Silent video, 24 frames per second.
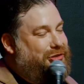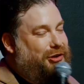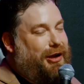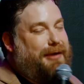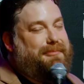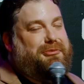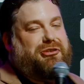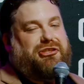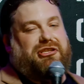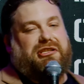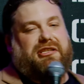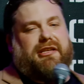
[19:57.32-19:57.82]

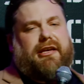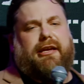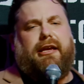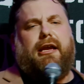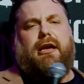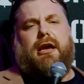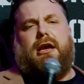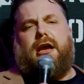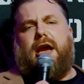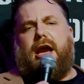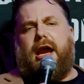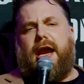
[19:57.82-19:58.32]
Trump was just like,
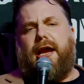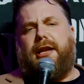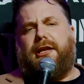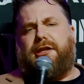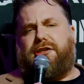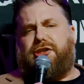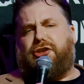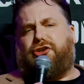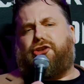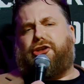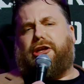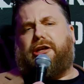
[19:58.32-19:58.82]

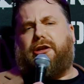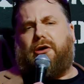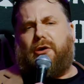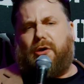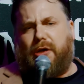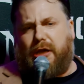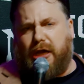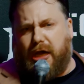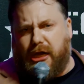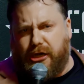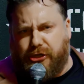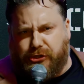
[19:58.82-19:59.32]
Haiti's a
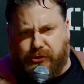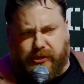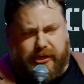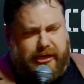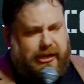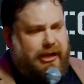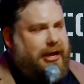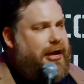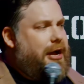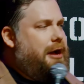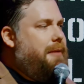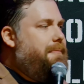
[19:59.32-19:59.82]
shithole
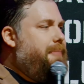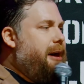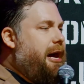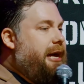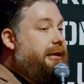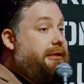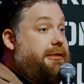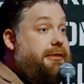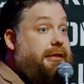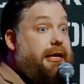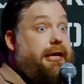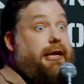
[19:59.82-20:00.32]
country.
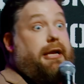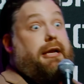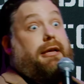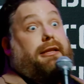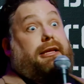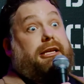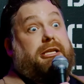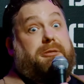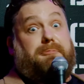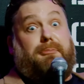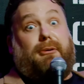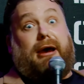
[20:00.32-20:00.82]
Biden's like,
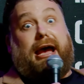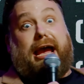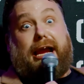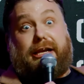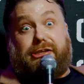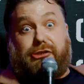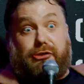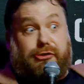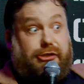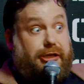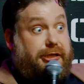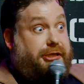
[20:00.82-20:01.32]
these
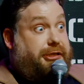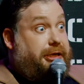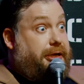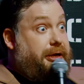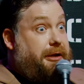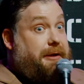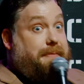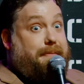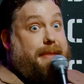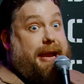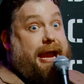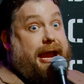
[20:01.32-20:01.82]
blacks are just as
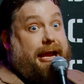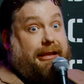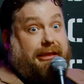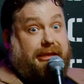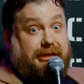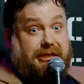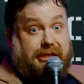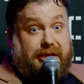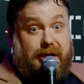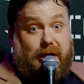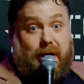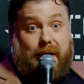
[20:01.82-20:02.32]
good at math
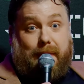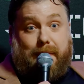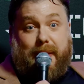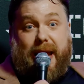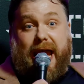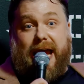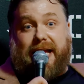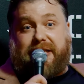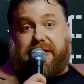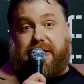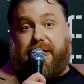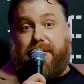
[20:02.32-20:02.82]
as they are
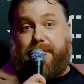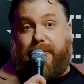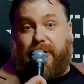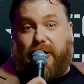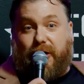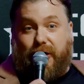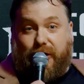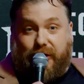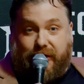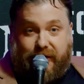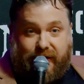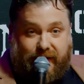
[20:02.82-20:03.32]

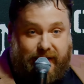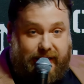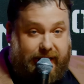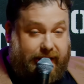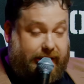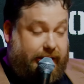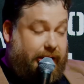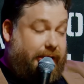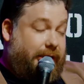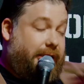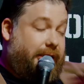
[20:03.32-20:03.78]
basketball. And you're like,